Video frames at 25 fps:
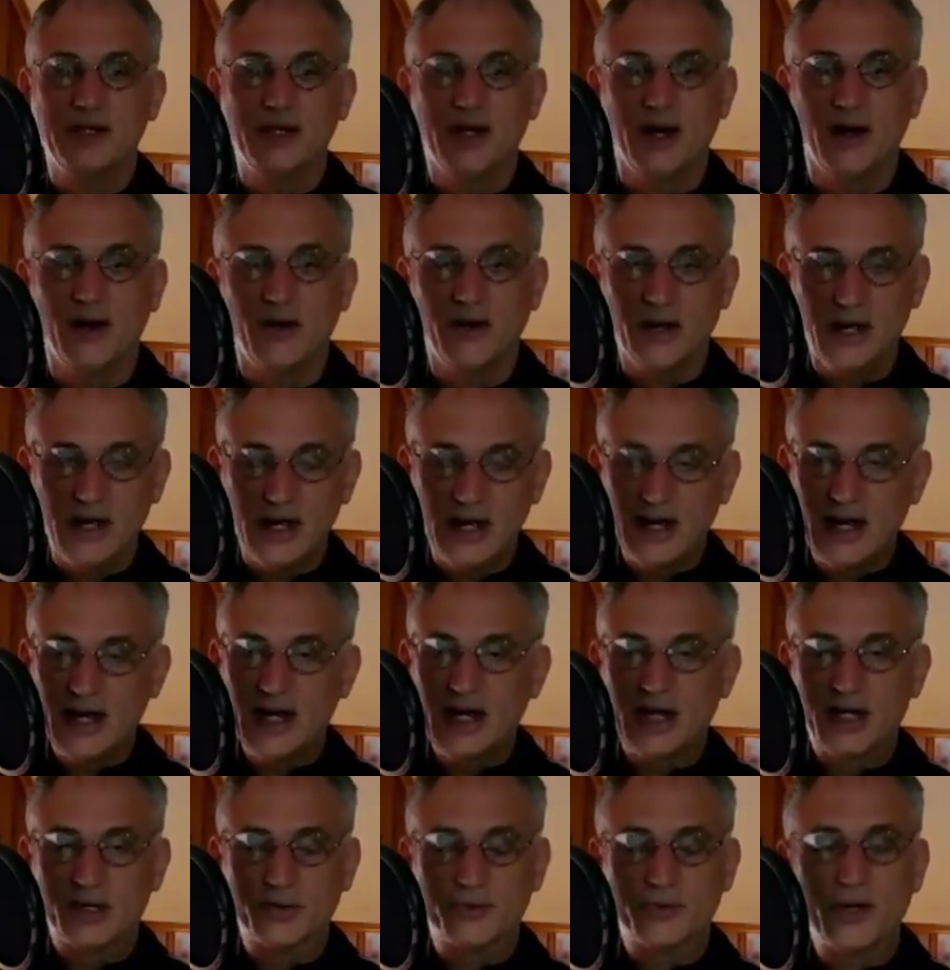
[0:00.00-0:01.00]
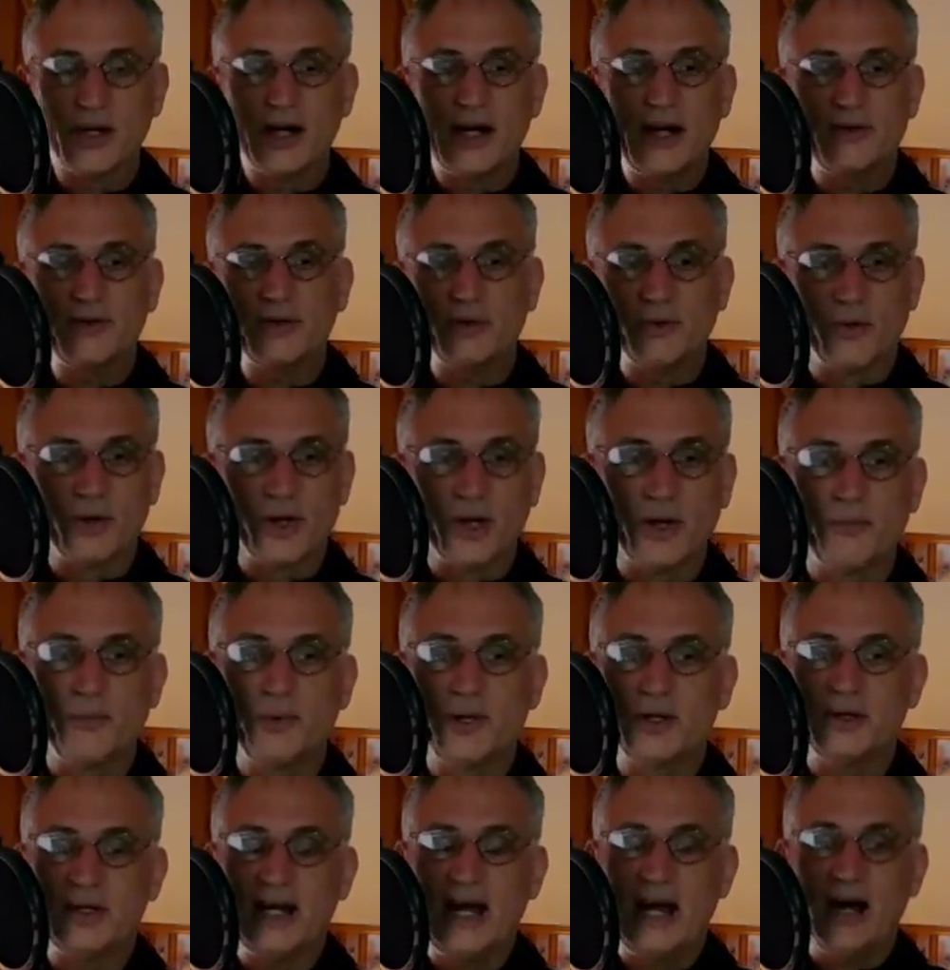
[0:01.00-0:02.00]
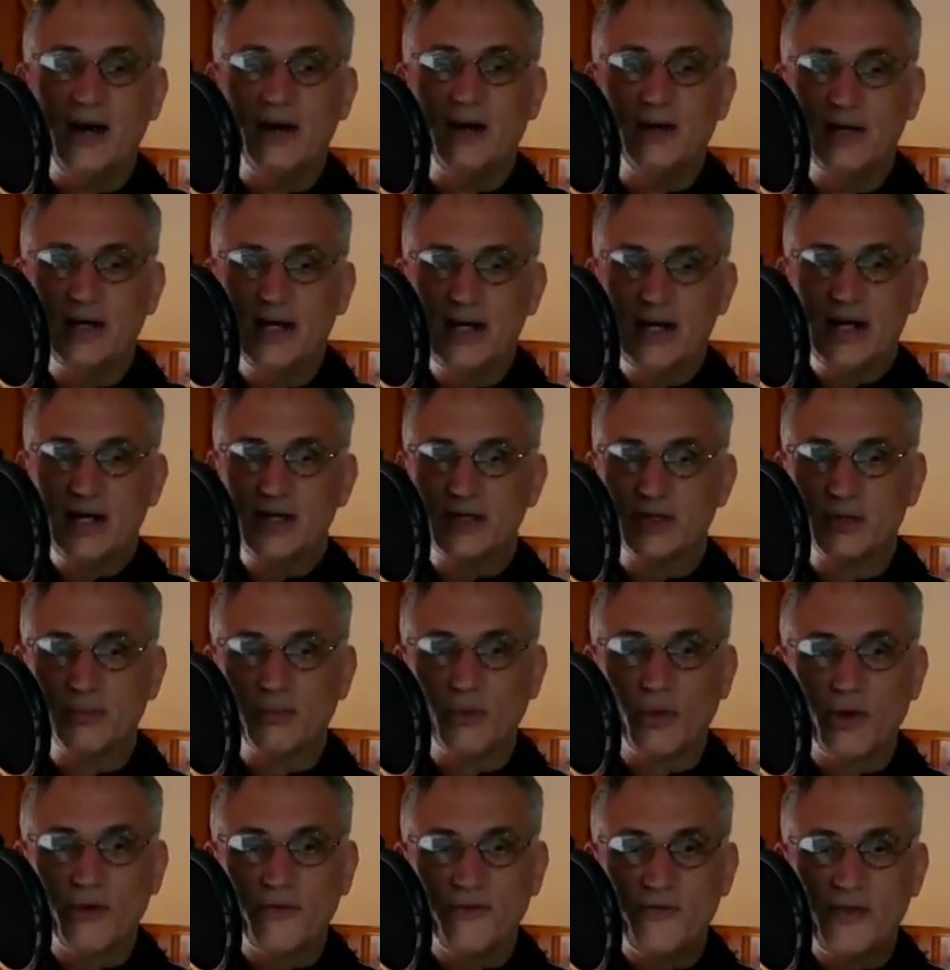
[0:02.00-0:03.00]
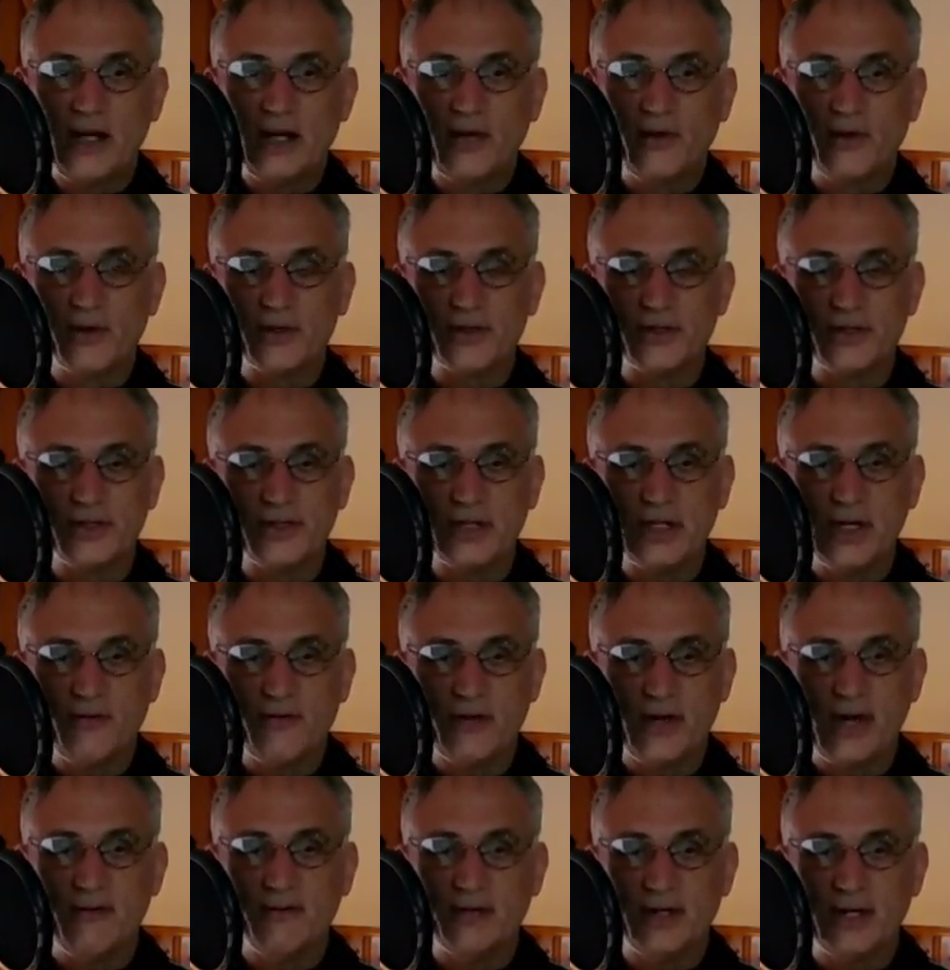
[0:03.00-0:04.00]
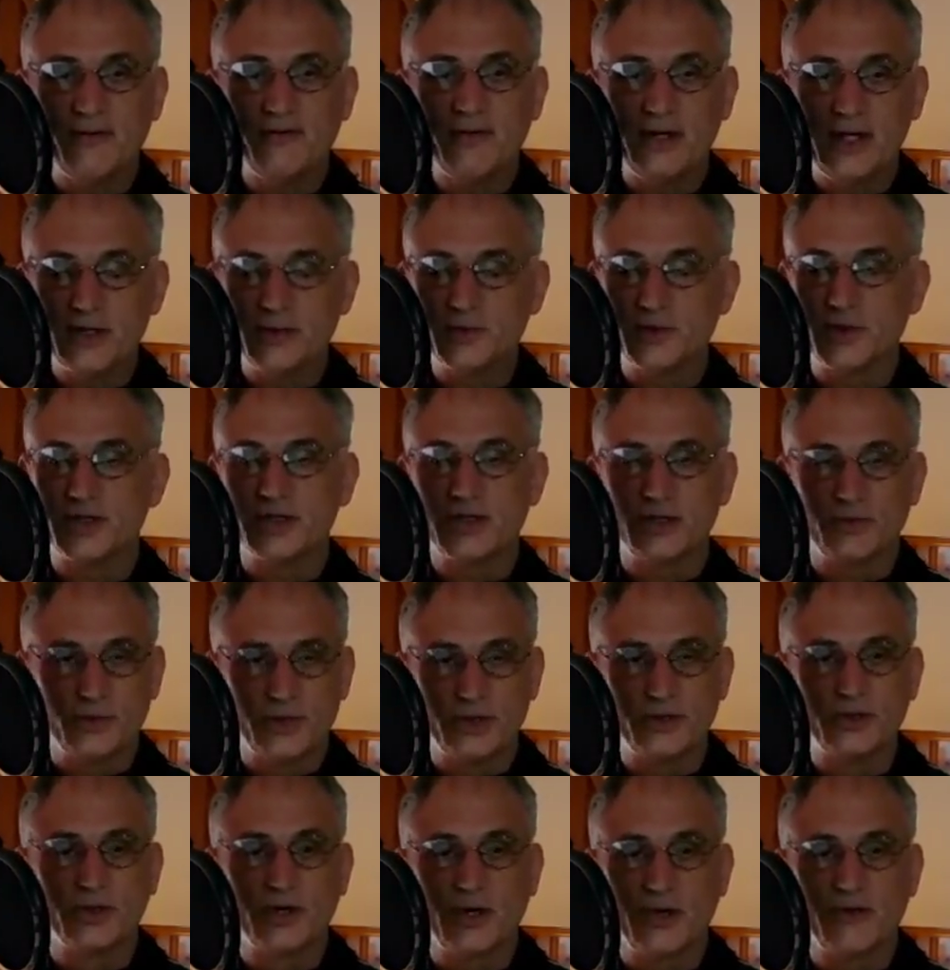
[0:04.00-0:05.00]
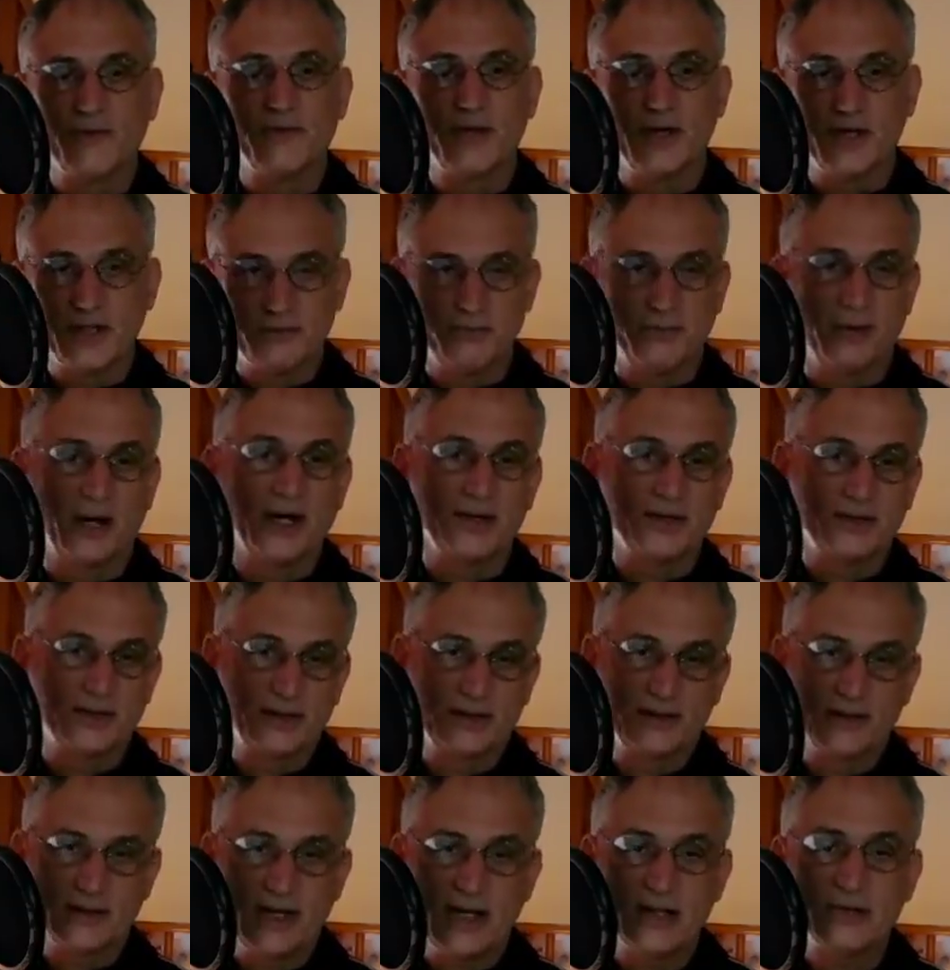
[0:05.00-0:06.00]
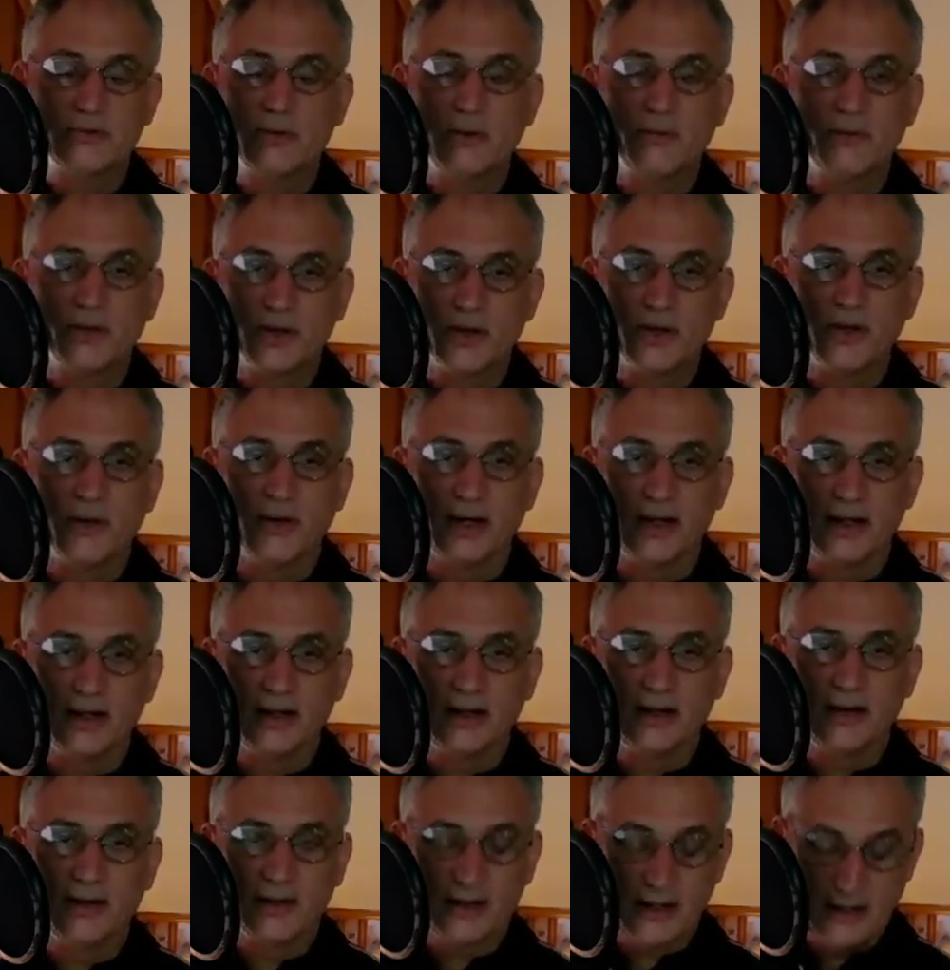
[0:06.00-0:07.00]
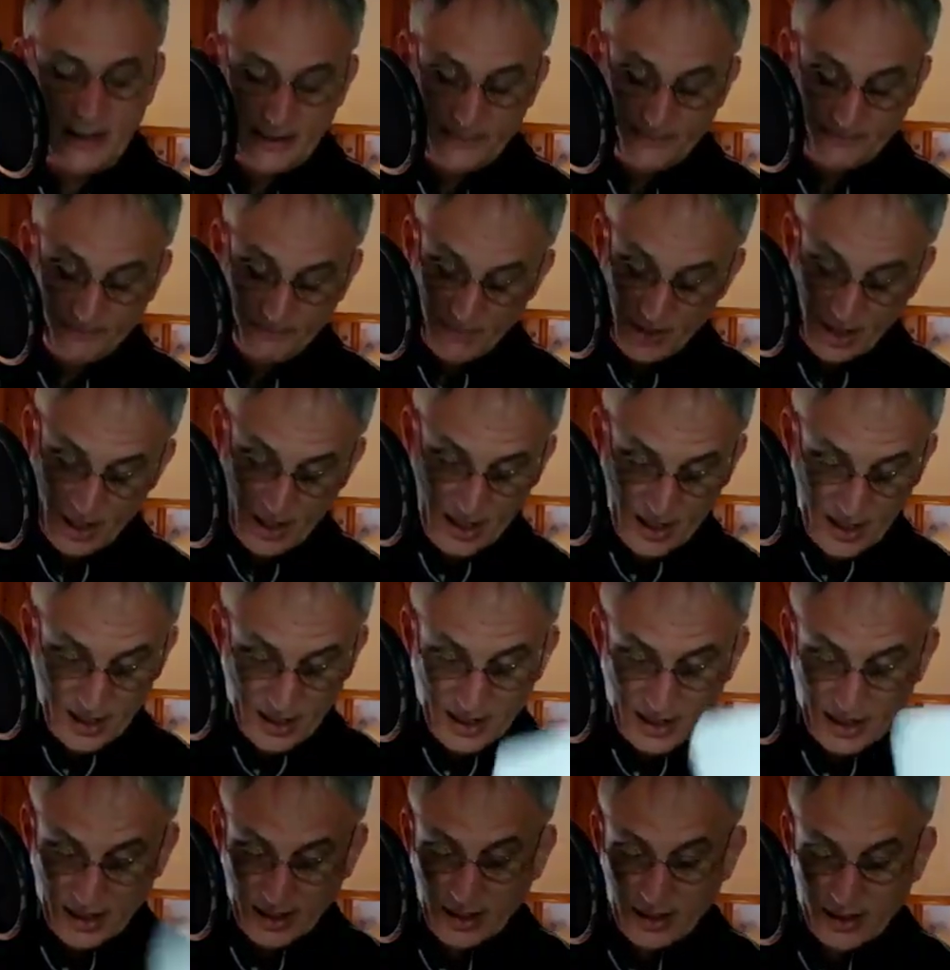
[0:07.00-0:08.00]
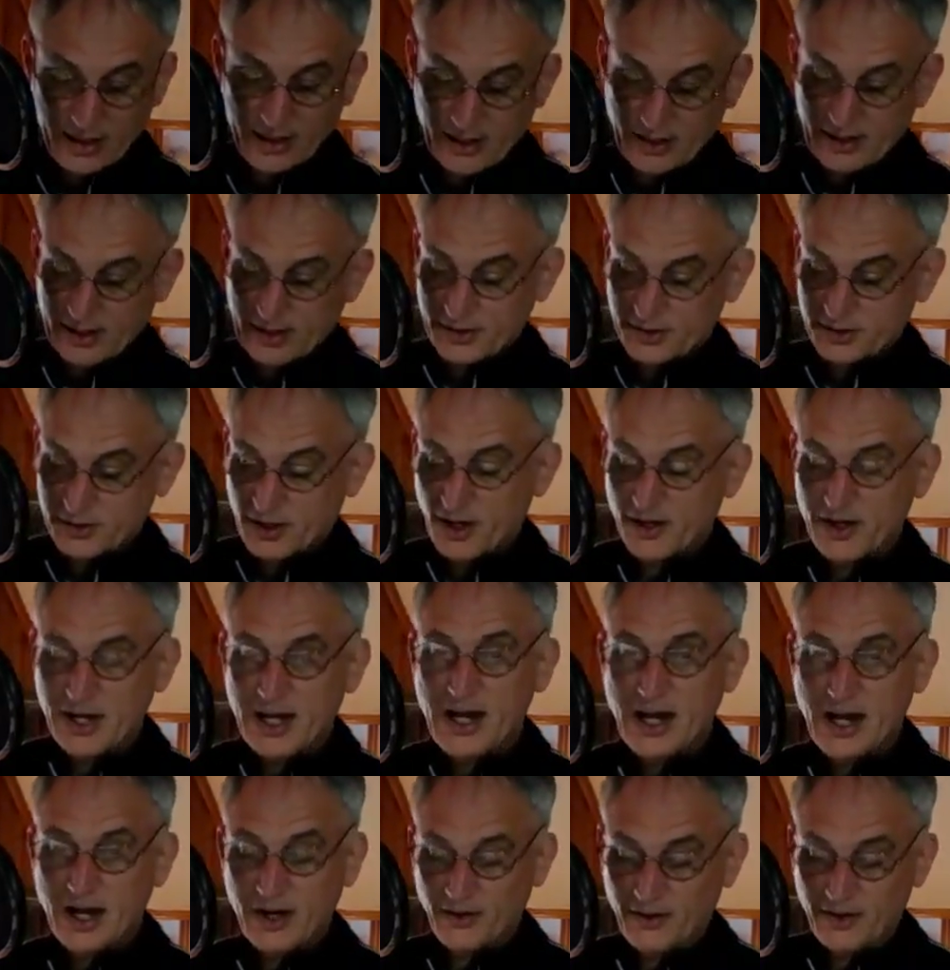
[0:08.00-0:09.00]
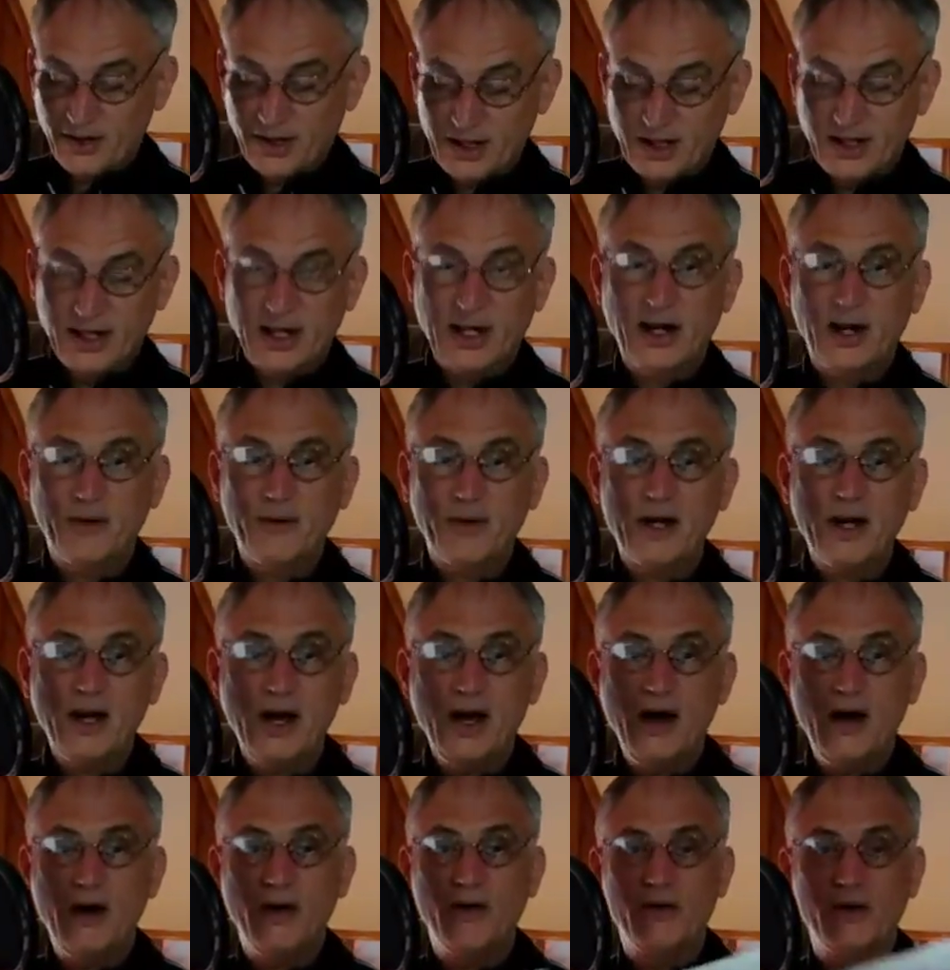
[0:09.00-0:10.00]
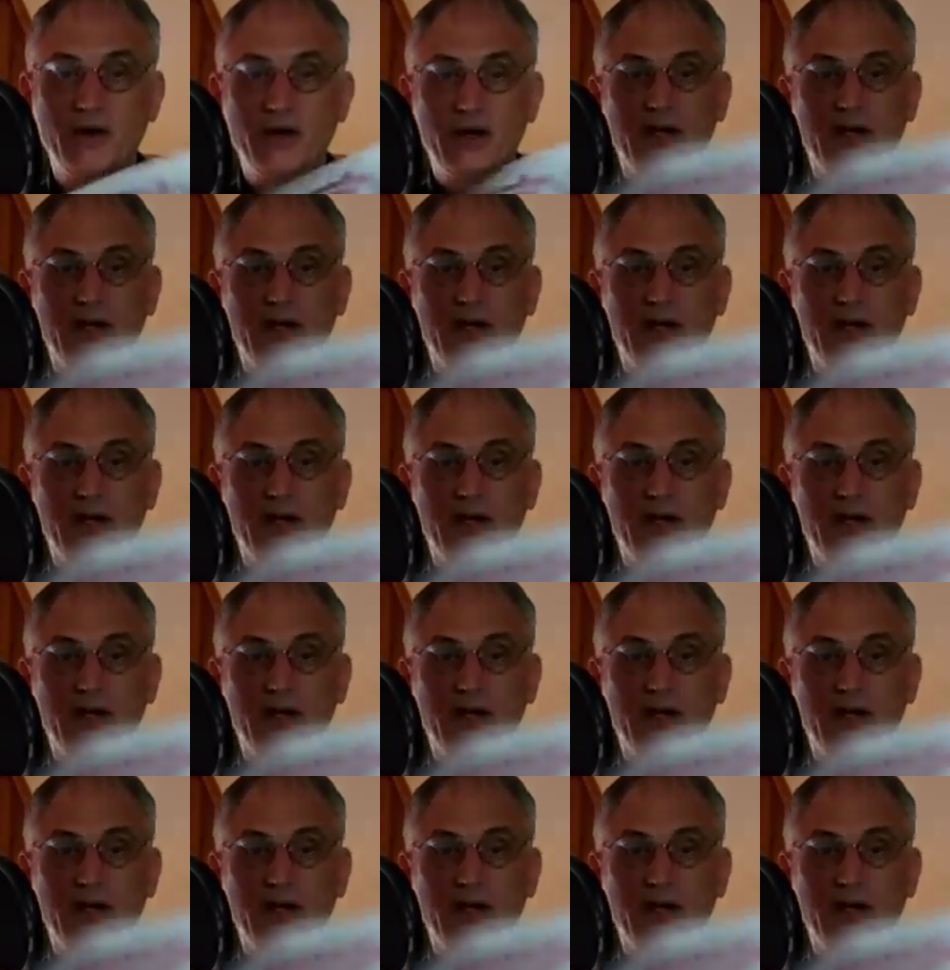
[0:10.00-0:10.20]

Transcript: know, because we're gonna put out some more feelers and see if we have enough interest to reserve this bus. That's what we're doing. Okay. So now here we go.